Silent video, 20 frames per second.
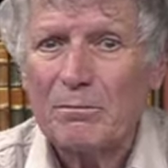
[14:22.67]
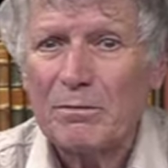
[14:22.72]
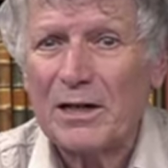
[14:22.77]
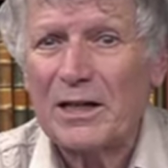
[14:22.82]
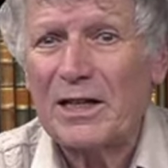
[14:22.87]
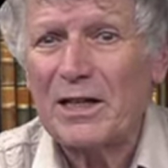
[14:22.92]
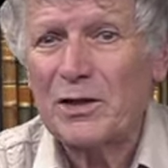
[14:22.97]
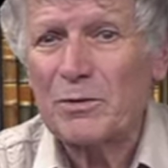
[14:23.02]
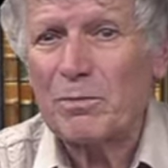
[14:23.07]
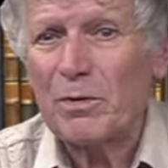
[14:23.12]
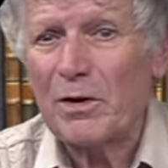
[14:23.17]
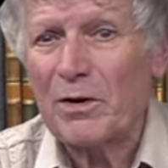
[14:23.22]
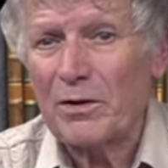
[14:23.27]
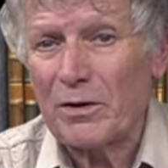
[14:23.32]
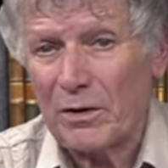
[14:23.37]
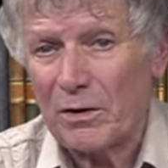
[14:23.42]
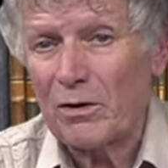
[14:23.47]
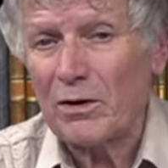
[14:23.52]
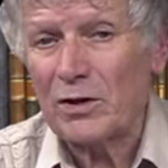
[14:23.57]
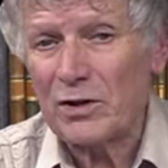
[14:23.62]
but his
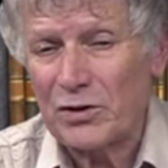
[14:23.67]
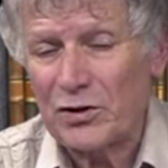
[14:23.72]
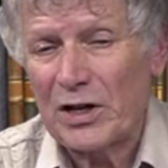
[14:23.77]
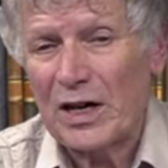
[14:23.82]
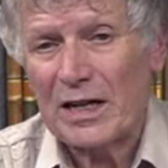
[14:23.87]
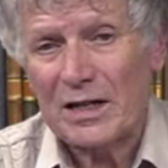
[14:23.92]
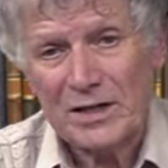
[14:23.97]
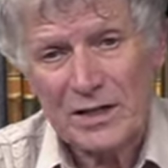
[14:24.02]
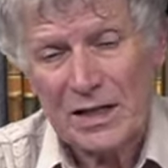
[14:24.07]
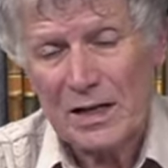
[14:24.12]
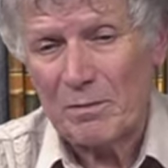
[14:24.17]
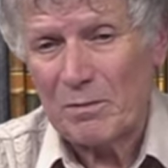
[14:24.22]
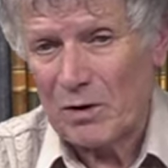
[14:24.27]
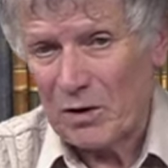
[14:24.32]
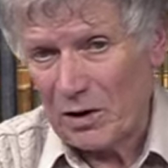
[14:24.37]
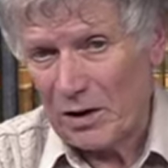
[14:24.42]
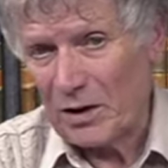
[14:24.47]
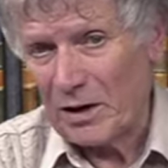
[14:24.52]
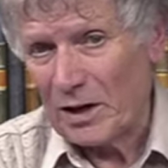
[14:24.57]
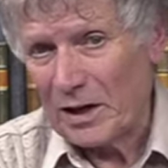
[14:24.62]
birth cost Jane
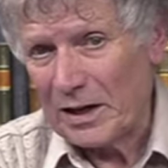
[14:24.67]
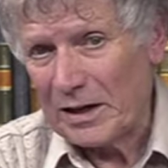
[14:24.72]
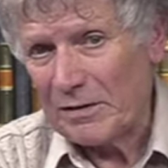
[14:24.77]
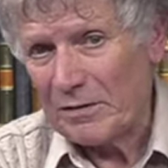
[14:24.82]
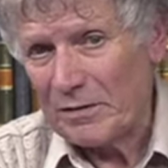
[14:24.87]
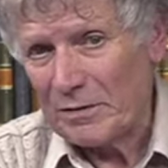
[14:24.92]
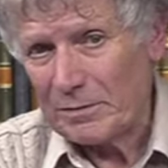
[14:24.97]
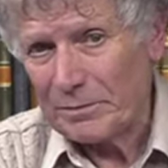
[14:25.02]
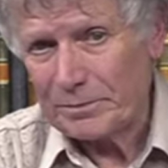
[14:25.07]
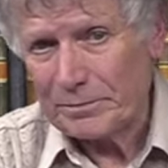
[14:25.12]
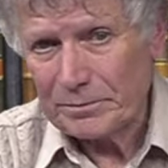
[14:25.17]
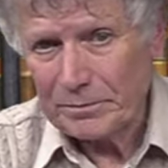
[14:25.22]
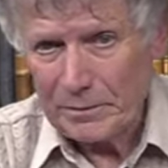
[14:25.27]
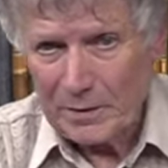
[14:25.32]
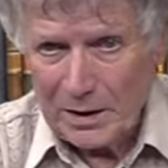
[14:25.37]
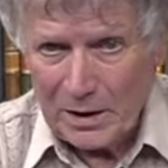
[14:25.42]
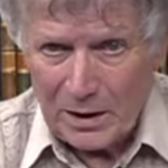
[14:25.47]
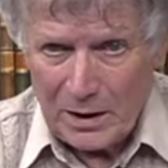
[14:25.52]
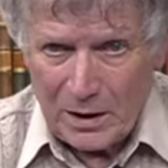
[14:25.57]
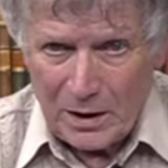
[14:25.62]
Seymour her life.
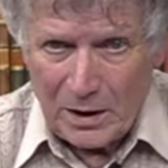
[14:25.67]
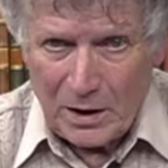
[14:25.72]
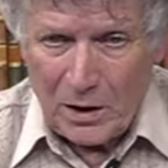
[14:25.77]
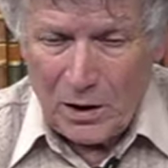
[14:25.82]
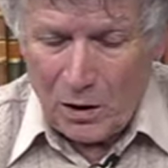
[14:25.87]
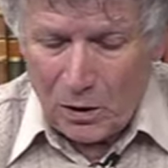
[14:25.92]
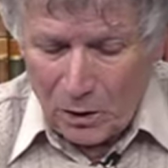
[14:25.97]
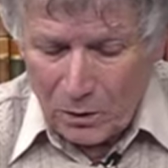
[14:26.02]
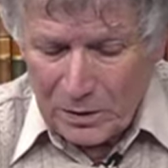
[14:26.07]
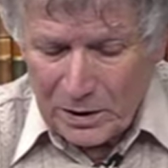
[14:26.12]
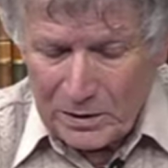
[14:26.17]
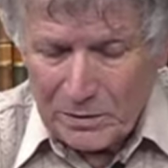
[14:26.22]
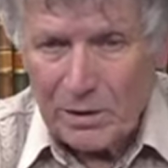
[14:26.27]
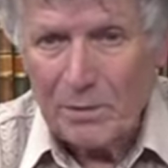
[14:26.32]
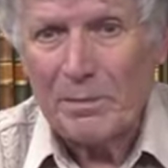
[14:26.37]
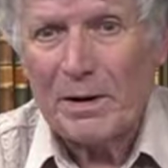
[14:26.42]
All that